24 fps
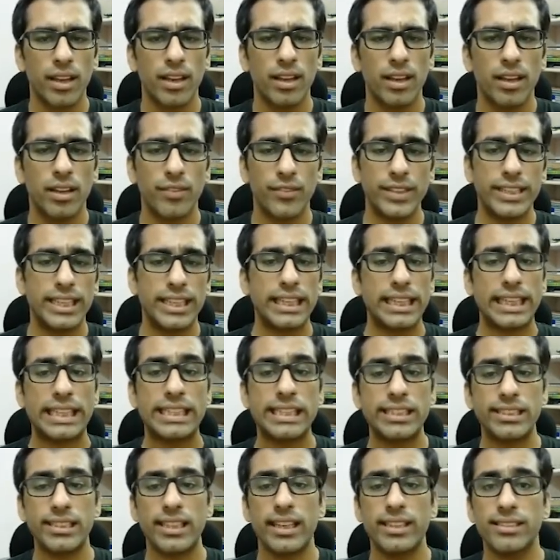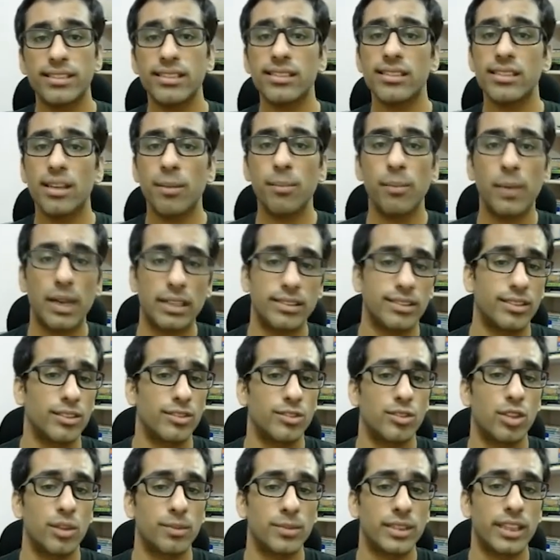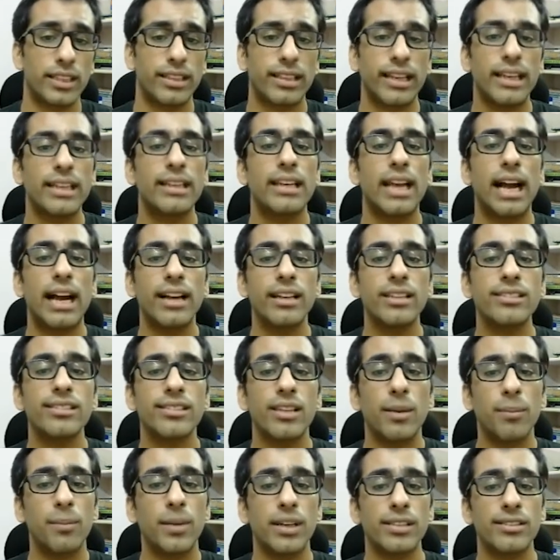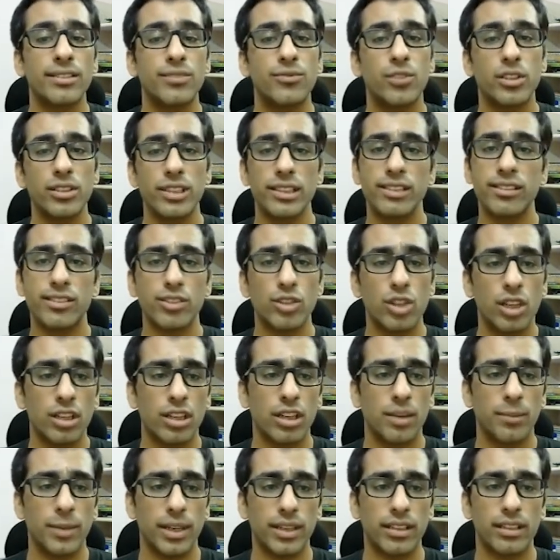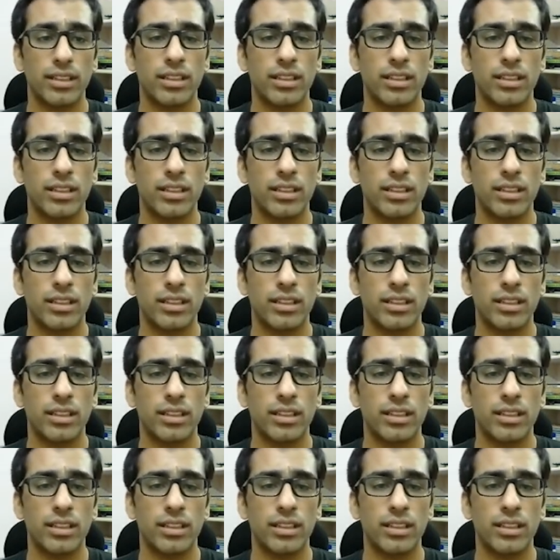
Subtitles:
We then initialize a subparsers object and add a subparser for the install command,